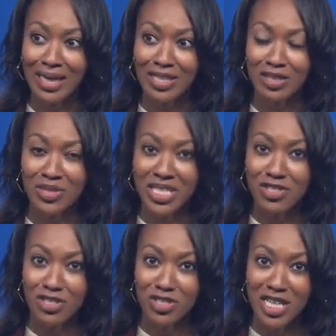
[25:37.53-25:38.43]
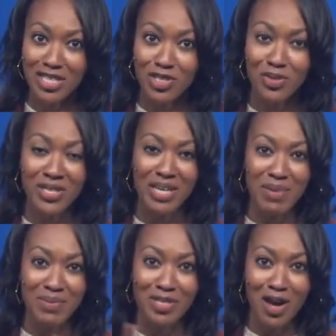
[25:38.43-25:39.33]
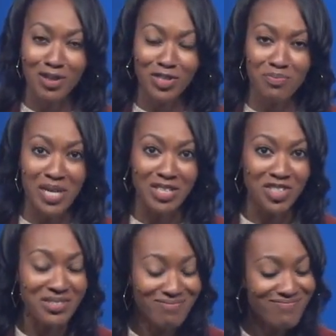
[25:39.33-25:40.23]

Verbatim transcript: So, teachers, that student that maybe talked too much,